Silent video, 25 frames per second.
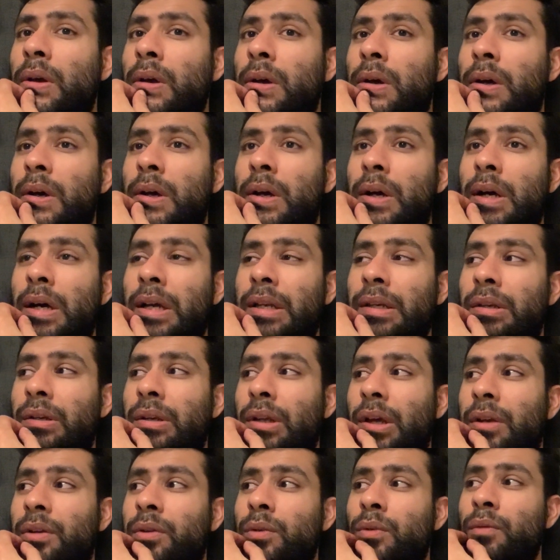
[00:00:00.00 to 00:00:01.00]
I
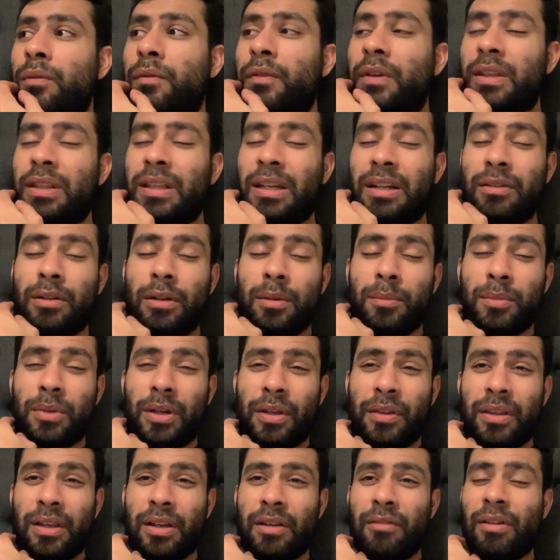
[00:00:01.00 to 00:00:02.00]
do think that
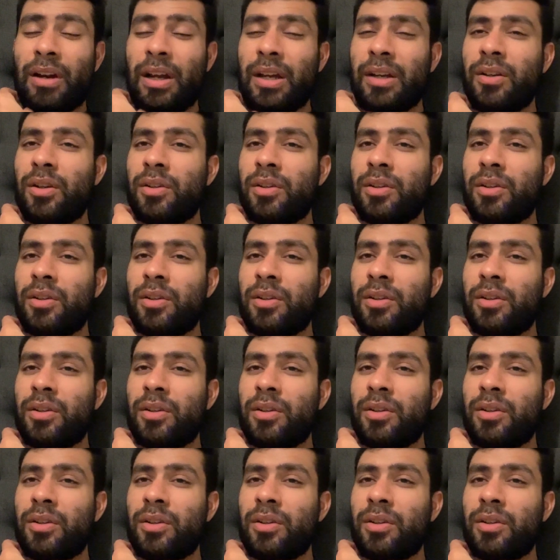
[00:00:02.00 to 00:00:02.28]
I think Ryan